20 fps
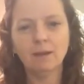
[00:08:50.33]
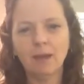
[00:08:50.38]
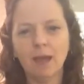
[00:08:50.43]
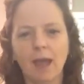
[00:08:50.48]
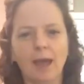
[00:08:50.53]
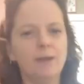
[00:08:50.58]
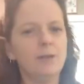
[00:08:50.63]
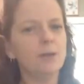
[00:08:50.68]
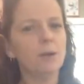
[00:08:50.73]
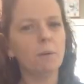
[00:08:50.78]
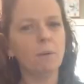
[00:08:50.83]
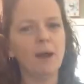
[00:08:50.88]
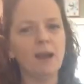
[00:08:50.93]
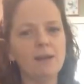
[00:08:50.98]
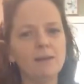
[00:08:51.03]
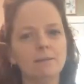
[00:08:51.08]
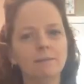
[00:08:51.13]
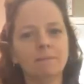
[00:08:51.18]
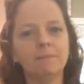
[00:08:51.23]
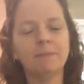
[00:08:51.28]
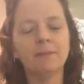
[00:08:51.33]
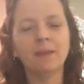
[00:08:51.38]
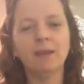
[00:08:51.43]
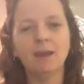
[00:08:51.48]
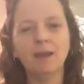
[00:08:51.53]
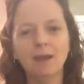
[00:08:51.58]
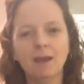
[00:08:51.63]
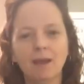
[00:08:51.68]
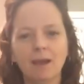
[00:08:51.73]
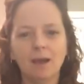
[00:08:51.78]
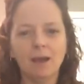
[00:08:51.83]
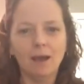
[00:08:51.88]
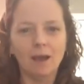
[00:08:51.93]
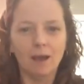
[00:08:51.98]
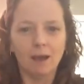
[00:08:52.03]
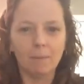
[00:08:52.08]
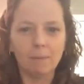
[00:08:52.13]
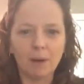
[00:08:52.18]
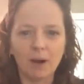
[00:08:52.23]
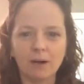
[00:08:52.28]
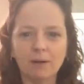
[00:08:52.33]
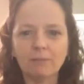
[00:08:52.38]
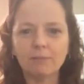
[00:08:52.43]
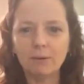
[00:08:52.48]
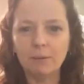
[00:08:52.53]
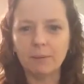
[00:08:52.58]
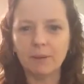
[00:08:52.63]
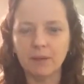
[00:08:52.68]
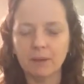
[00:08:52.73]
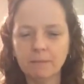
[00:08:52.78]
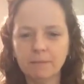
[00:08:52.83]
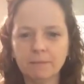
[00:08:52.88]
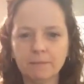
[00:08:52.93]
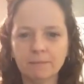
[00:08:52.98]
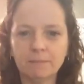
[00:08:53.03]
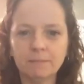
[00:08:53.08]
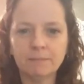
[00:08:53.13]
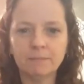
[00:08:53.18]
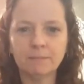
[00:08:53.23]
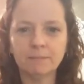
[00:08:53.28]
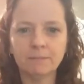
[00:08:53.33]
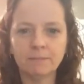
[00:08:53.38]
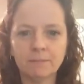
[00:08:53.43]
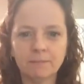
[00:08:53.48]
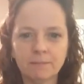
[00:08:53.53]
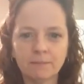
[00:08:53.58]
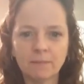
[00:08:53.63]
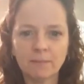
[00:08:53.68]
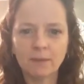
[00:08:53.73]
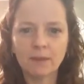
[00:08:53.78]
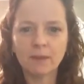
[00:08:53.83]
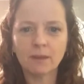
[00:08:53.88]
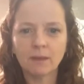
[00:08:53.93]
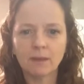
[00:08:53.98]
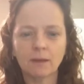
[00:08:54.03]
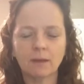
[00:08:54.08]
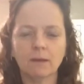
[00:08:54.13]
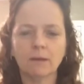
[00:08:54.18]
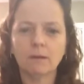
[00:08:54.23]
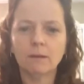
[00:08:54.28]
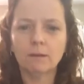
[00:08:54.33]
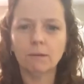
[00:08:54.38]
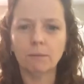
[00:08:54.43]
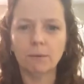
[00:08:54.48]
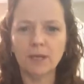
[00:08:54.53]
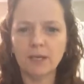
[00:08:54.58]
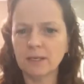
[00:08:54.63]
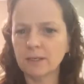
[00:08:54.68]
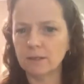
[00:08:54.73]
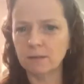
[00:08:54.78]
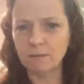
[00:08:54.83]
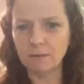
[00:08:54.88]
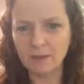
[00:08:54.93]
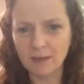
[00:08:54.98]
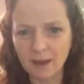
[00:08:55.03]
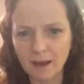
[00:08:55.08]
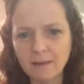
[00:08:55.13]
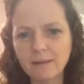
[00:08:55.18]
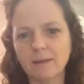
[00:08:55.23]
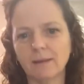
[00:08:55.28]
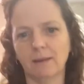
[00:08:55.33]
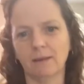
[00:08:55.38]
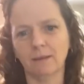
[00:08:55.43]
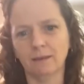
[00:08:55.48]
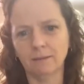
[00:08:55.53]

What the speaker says: And you know what? Apart from him, we can do nothing.